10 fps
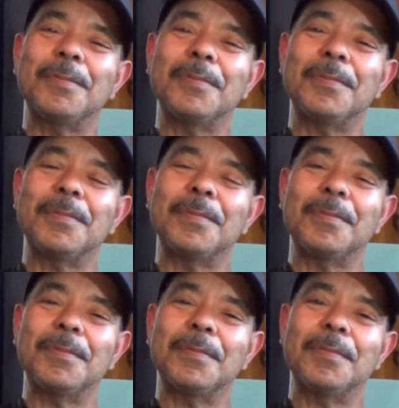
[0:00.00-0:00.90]
Okay,
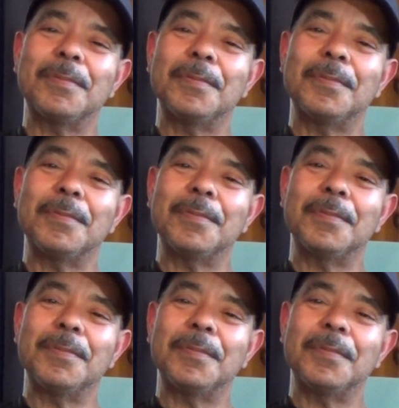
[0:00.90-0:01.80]
was there any other
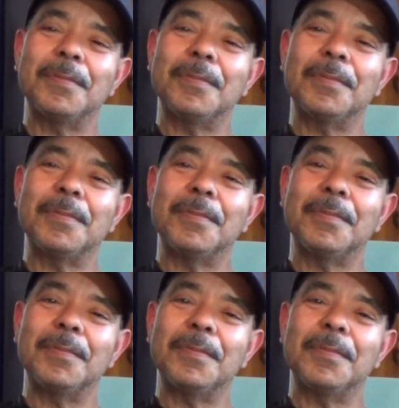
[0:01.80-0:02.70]
spots that you
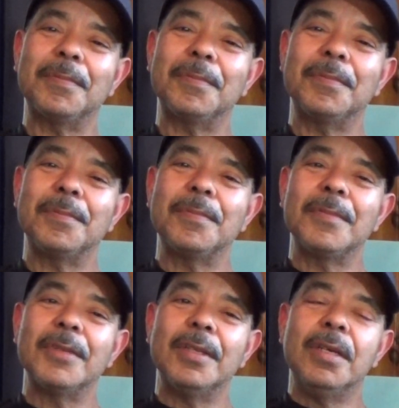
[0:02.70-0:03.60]
benched at?
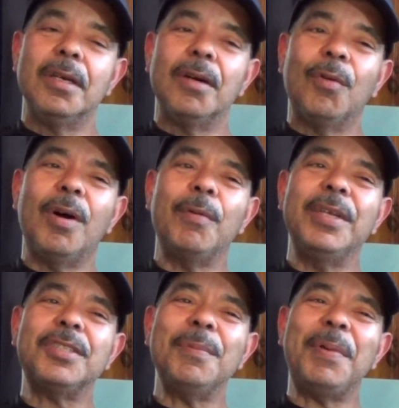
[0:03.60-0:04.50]
Well, we
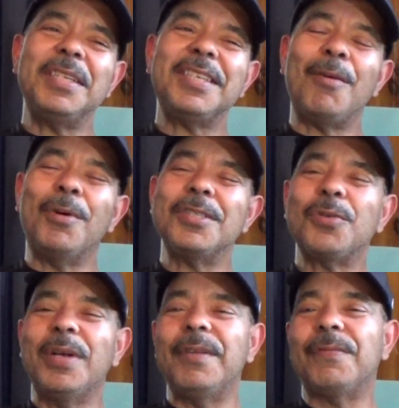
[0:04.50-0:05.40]
used to bench at
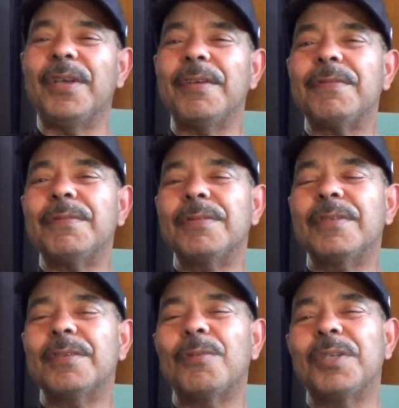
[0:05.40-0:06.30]
125th
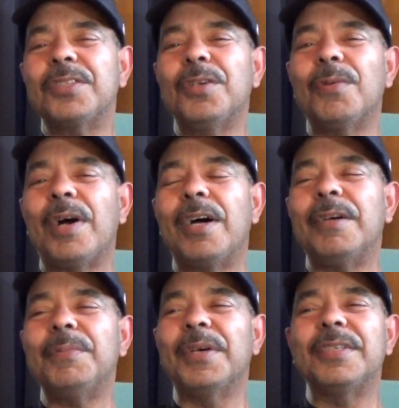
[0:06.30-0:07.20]
once in a
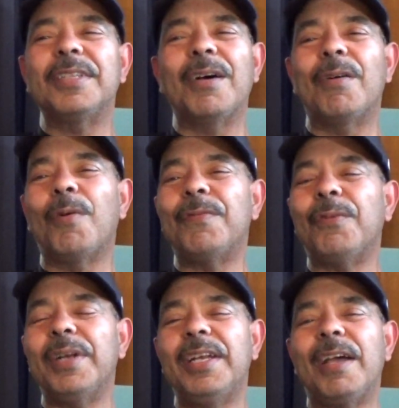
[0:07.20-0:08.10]
while, but
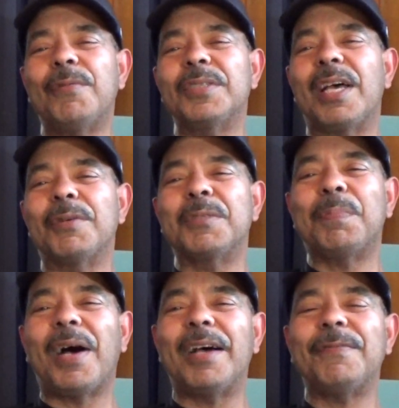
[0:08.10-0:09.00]
149th was our
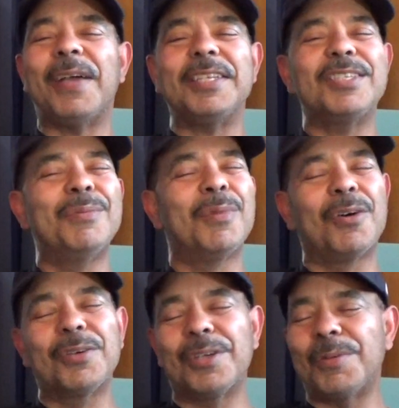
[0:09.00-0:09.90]
spot. Fashion
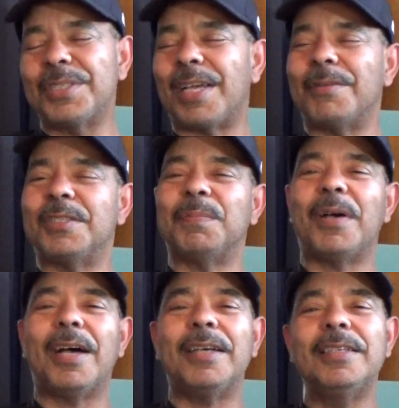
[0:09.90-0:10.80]
Moda was our
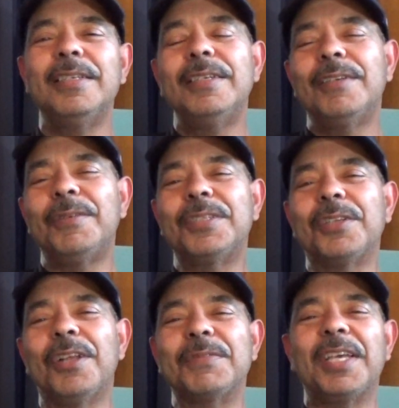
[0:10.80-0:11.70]
spot. We used
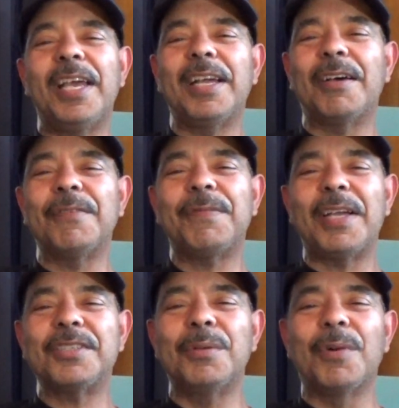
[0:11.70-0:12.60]
to love to hang out in
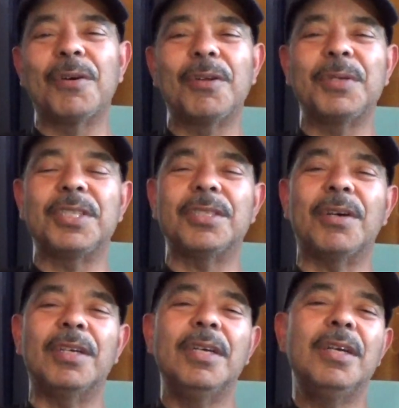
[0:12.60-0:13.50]
Fashion Moda, which is on